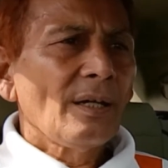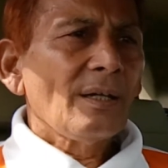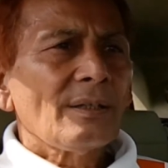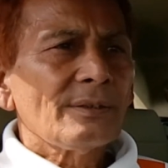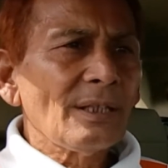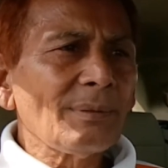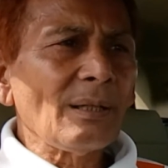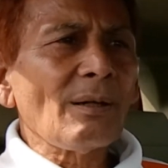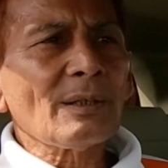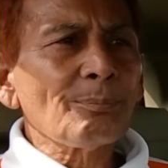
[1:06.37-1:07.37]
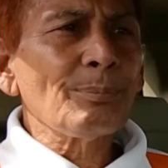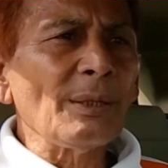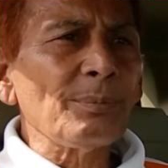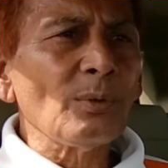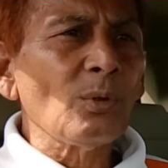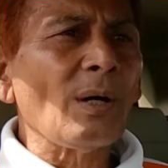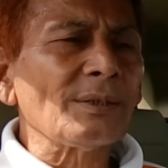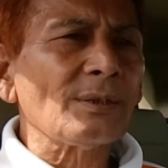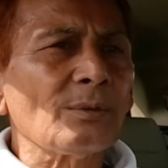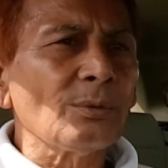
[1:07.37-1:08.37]
There were a lot of people who wanted to
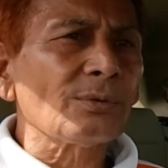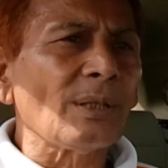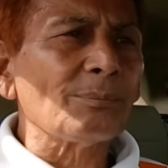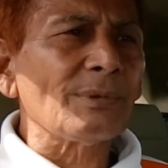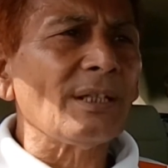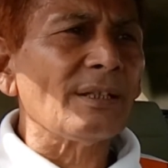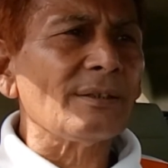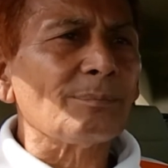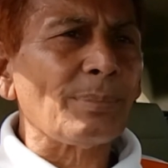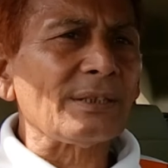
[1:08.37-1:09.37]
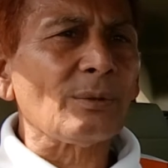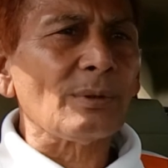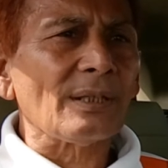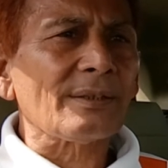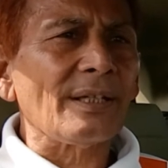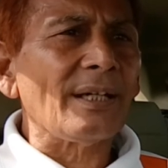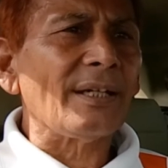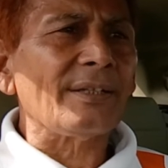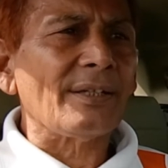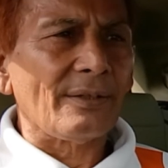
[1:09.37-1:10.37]
do something in particular
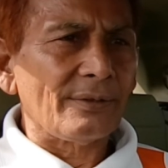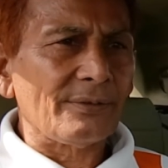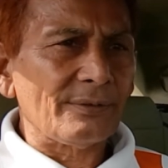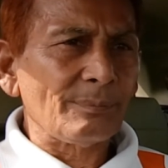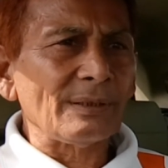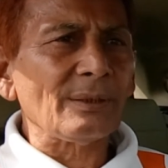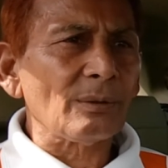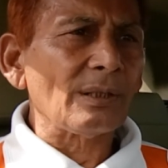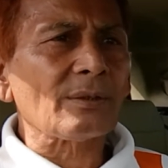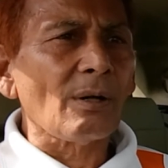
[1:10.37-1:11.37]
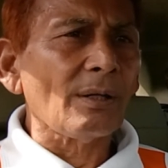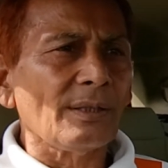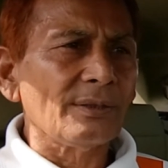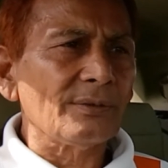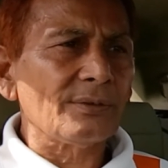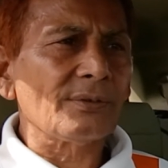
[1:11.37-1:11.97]
careers, particular callings.